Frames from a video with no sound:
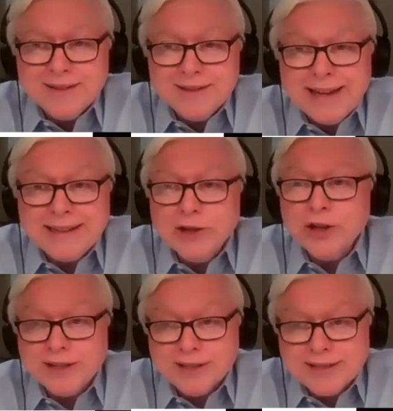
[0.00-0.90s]
Thank
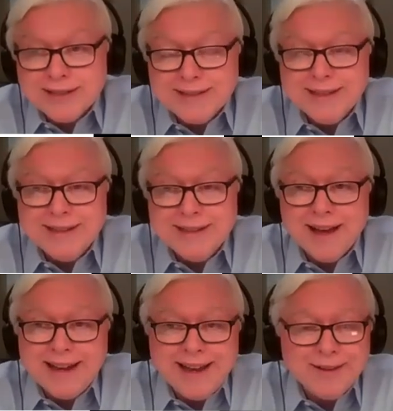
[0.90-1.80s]
goodness it did
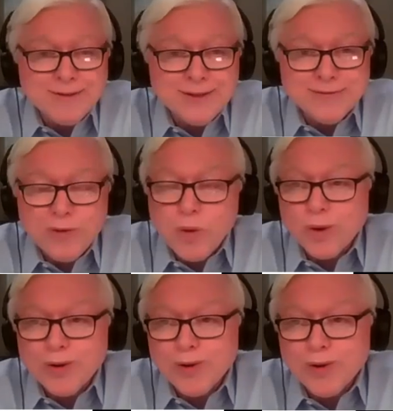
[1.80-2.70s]
not have a
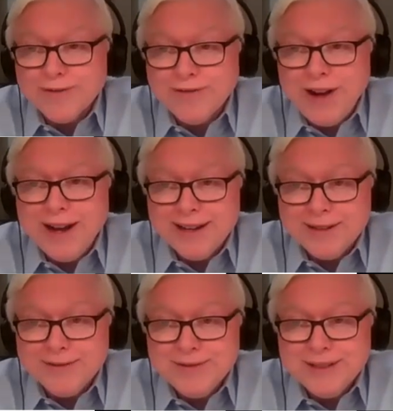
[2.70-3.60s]
4 or a 5,